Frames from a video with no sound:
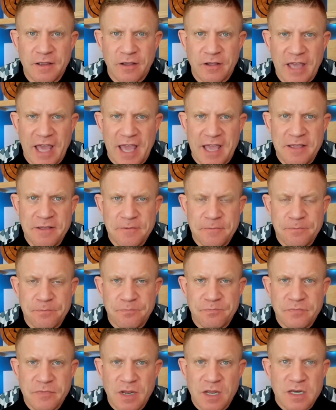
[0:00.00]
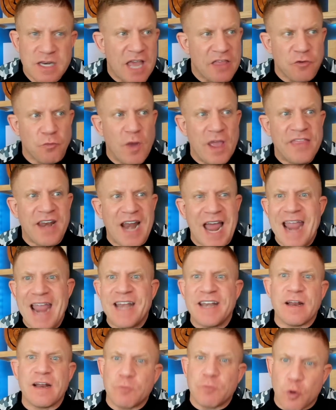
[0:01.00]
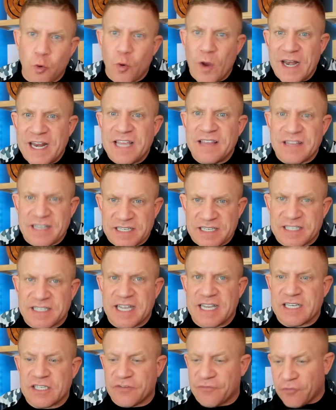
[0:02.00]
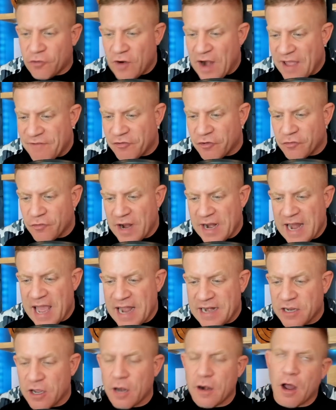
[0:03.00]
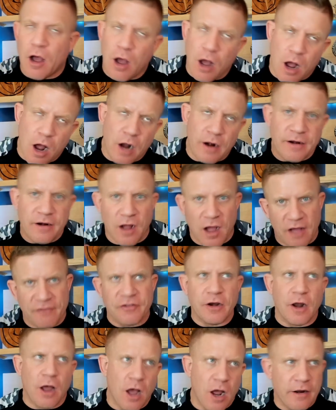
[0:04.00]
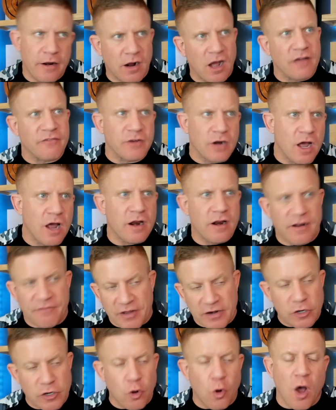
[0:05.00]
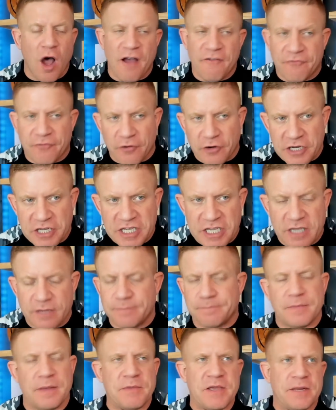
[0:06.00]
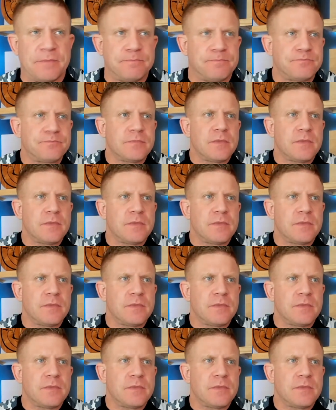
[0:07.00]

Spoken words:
Okay, now the way that I ended up quitting these things forever, right, I'd gone on and off and on and off and on and off. I'd go off for, I mean,